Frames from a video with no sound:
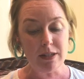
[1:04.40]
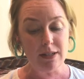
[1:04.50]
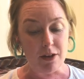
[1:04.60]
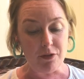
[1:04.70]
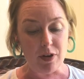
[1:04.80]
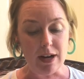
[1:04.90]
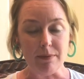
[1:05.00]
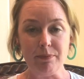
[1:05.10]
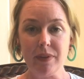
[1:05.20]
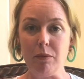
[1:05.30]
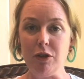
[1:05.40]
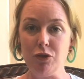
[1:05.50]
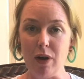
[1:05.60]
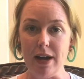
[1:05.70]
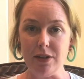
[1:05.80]
suffering, and we
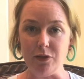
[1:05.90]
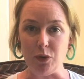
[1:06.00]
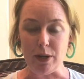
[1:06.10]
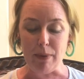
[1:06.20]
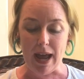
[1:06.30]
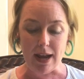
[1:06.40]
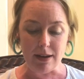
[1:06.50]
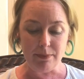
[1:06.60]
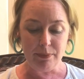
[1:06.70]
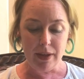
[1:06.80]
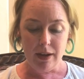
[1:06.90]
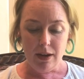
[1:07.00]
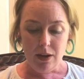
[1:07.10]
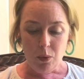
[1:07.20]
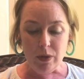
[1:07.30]
try to avoid pain.
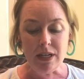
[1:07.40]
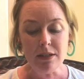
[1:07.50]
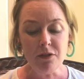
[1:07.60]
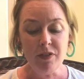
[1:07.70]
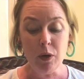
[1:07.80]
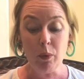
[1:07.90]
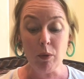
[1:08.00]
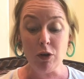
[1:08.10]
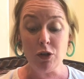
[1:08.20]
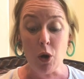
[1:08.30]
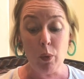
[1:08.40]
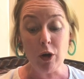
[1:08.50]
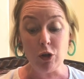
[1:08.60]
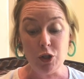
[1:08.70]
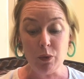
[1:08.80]
We tend to feel we
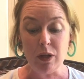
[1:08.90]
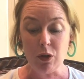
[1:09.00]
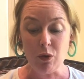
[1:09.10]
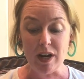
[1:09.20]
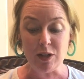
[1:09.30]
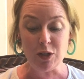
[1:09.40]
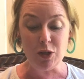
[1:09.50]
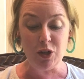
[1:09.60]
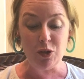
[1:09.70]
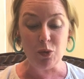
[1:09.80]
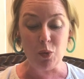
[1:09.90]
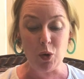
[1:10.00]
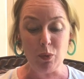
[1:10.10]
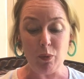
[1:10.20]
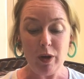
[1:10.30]
are doing the greatest good in the
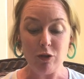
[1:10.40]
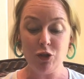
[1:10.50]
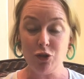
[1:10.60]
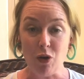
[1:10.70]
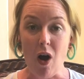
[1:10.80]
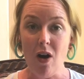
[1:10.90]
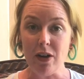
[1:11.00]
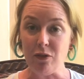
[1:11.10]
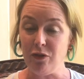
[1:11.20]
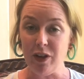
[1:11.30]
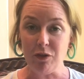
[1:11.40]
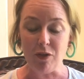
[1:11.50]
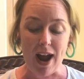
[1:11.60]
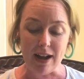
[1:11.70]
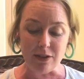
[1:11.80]
world when we are strong and fit
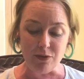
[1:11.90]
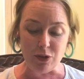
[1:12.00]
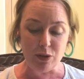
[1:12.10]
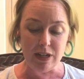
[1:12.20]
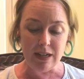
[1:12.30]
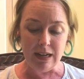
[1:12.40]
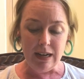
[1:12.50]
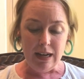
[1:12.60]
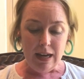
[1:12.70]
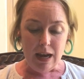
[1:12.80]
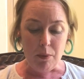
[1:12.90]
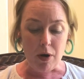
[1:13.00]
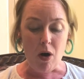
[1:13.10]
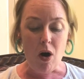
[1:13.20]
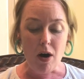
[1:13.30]
for active duty, and when
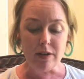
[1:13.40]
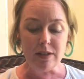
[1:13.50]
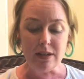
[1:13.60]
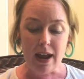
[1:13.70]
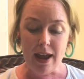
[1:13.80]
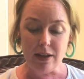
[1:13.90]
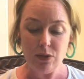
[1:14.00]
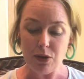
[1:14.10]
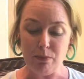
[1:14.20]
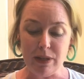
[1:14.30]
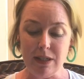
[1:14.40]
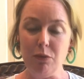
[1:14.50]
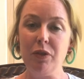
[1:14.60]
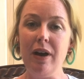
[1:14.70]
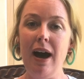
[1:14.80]
our hearts and hands are busy
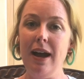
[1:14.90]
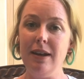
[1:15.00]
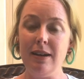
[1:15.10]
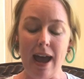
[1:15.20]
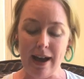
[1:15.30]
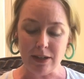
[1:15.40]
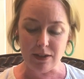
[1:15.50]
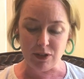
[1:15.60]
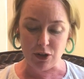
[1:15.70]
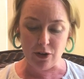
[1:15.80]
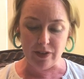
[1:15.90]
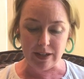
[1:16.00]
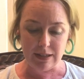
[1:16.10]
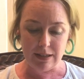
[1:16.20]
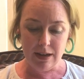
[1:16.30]
with kind acts of
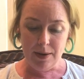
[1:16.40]
service.